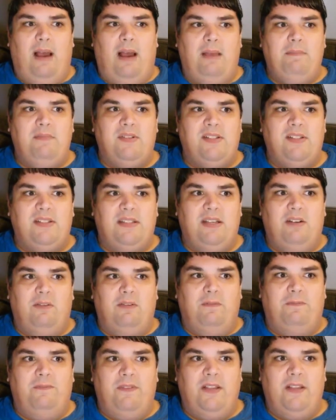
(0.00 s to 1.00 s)
I'm
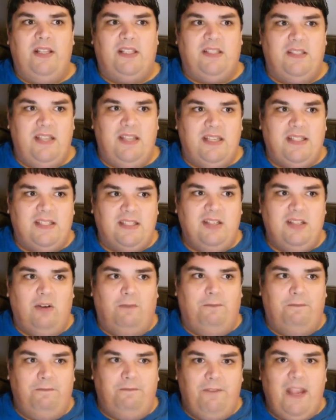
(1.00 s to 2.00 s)
still it's it's still